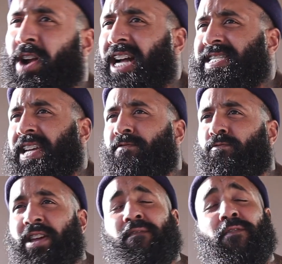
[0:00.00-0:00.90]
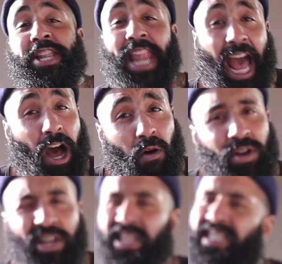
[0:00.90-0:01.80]
workouts every week for now.
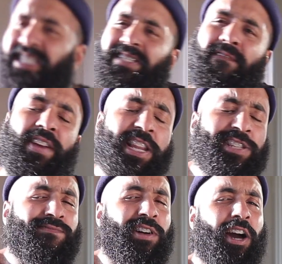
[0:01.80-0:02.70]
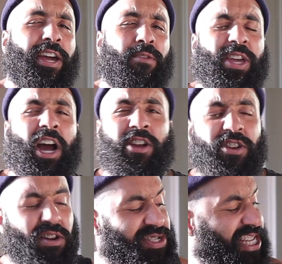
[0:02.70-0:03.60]
This is a fitness vlog, and we are, you
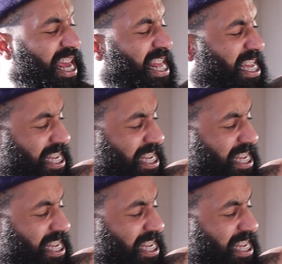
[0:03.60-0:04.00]
know what I'm saying?